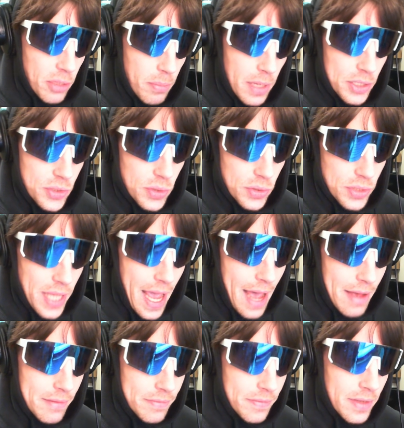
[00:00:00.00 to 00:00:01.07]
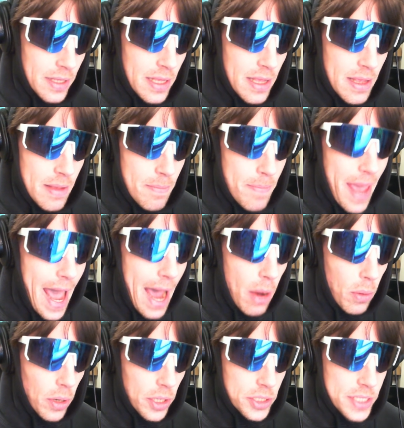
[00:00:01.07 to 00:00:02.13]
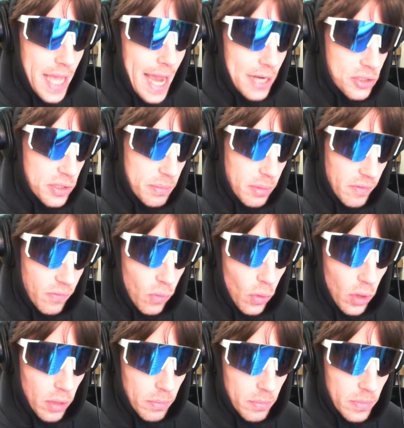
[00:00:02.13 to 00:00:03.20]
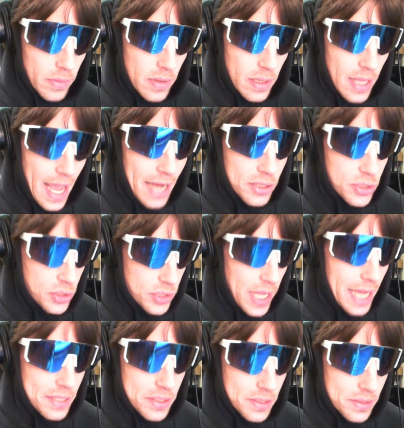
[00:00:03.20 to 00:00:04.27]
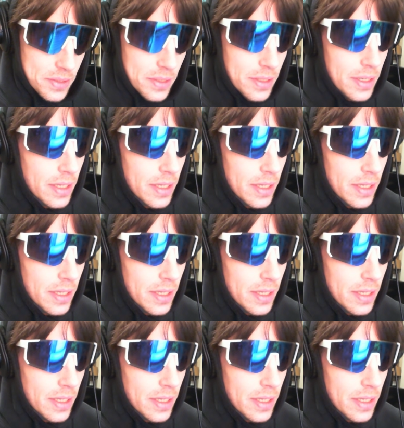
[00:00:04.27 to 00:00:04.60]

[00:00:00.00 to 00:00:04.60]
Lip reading: muscles have power to actually perform exercises.